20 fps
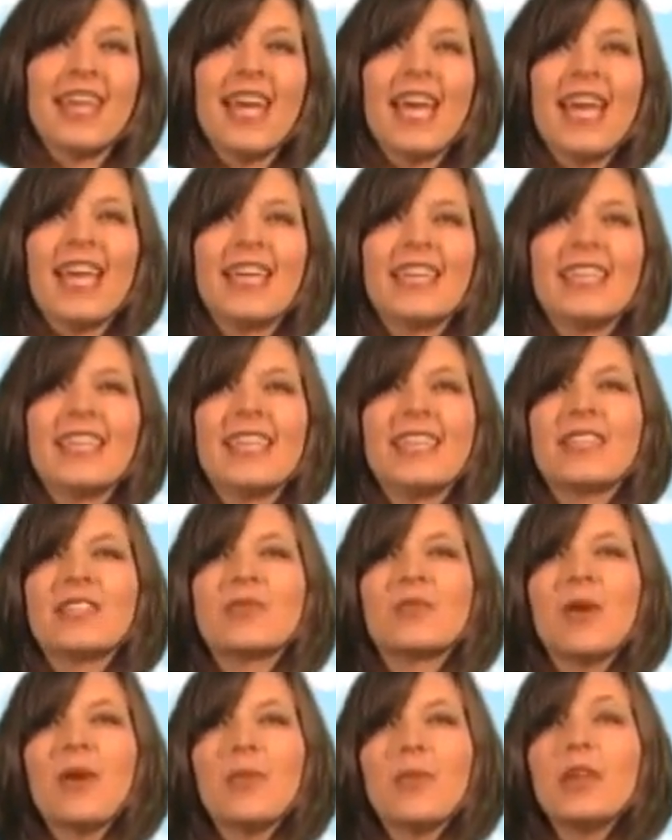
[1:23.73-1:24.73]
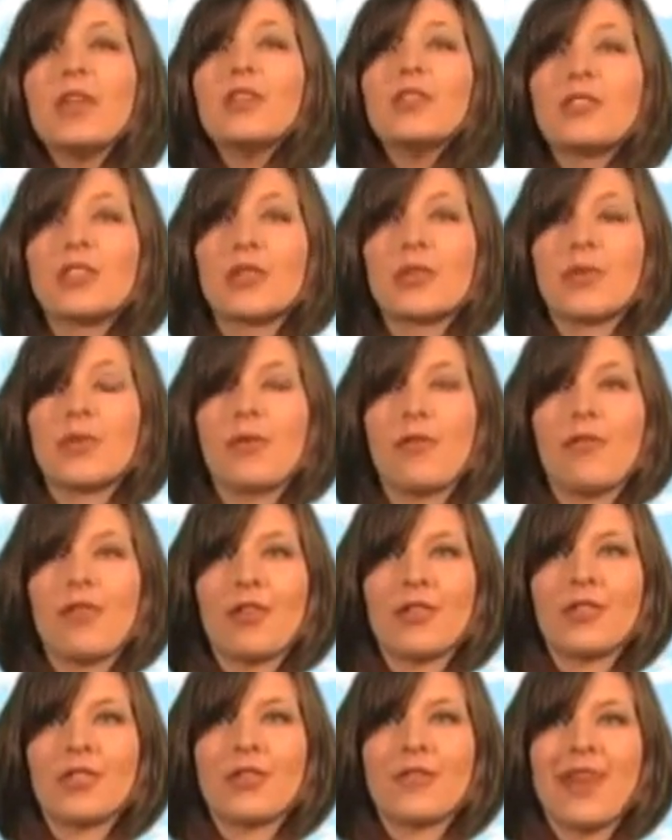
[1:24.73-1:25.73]
and it is what we usually refer
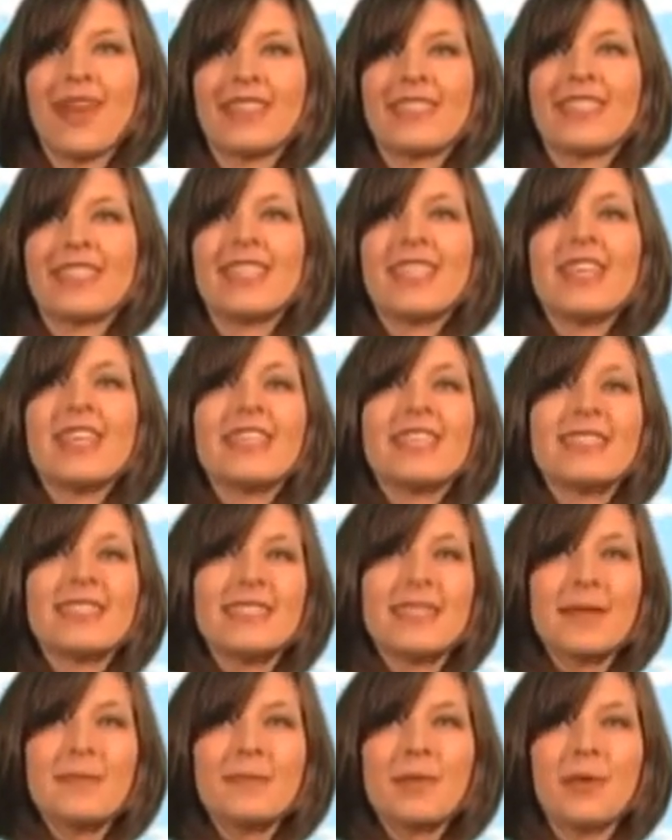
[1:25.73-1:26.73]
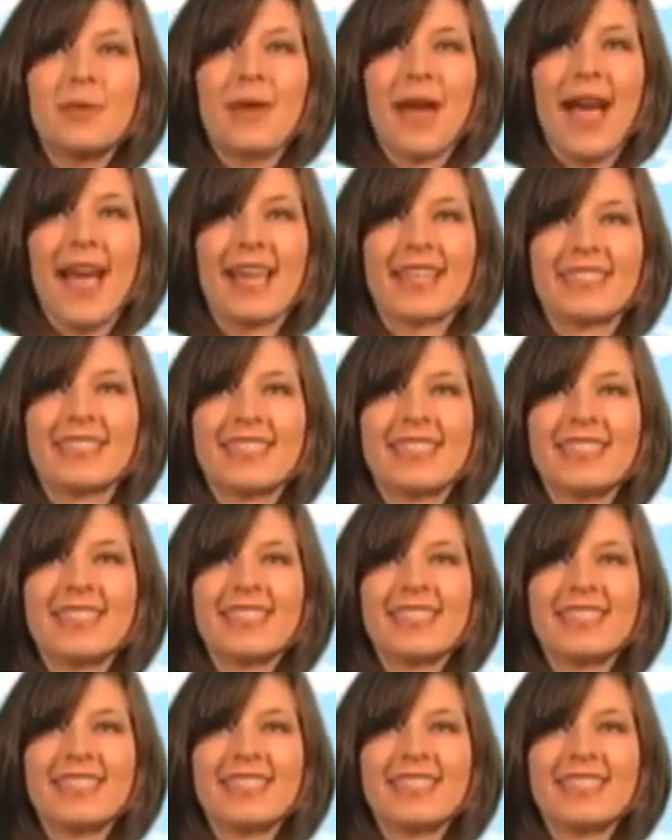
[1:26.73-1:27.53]
to as the simple past.